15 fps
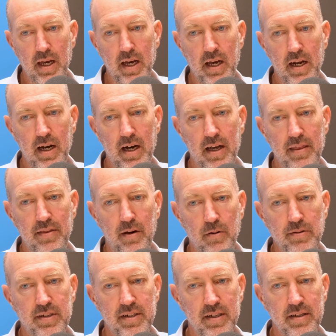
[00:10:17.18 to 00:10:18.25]
Mm-hmm. And
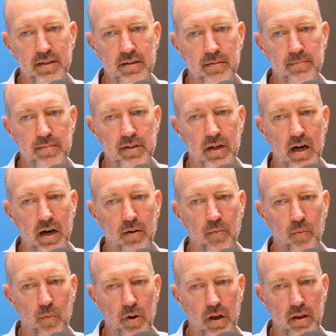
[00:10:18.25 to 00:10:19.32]
those systems,
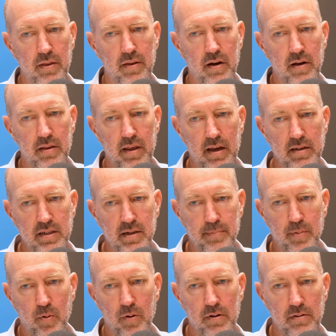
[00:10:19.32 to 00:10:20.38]
they
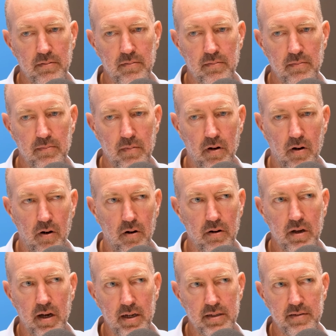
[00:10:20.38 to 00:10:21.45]
support all
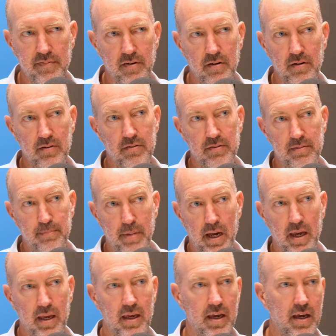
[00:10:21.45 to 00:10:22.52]
kinds of verticals,
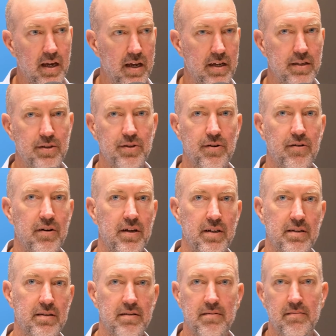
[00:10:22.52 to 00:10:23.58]
banking,
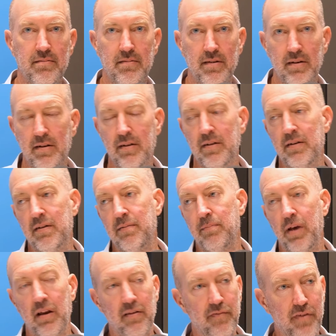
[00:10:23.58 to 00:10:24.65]
insurance,
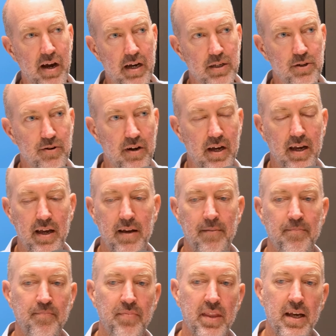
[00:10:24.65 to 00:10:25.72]
manufacturing,
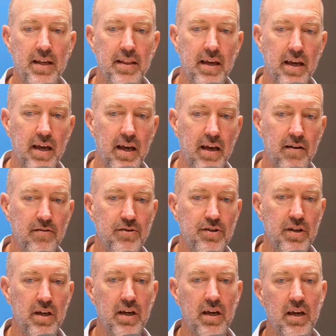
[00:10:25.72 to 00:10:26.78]
the
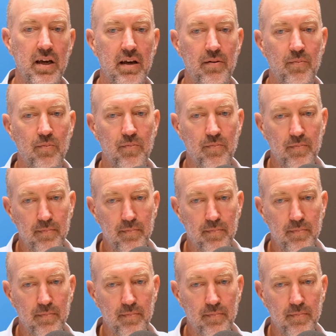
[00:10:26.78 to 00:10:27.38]
energy, and